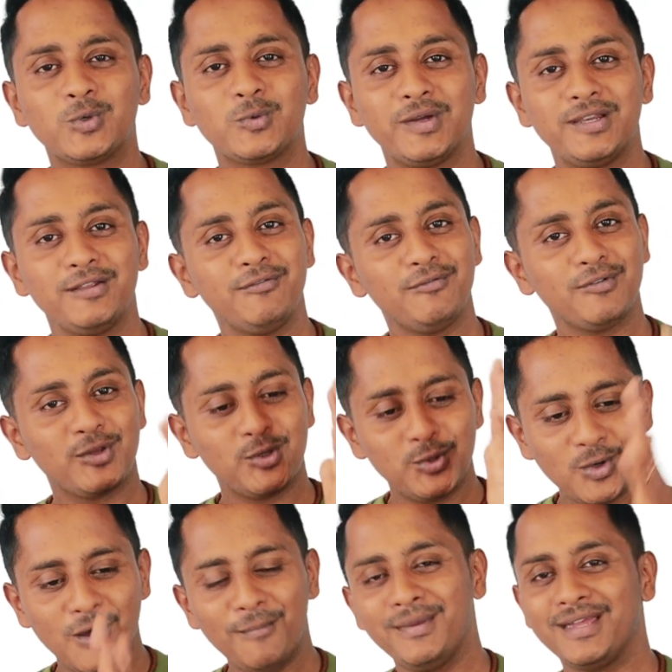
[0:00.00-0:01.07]
Well, if
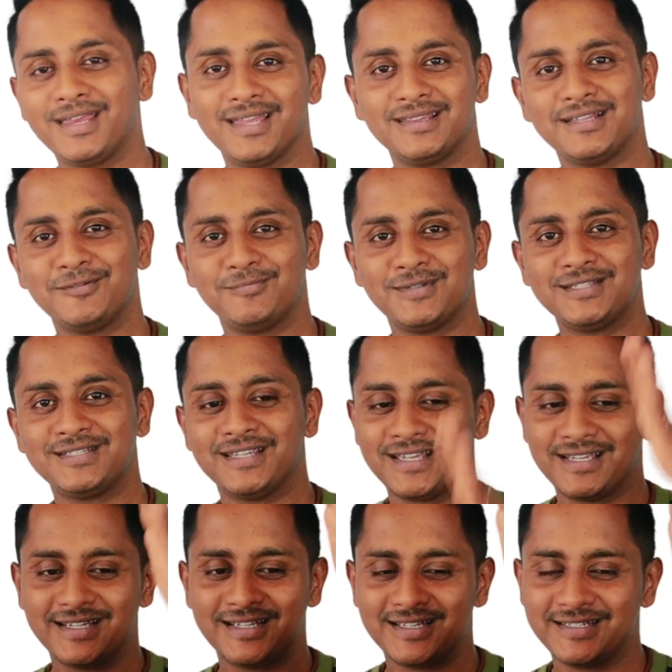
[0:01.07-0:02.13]
you are making that mistake,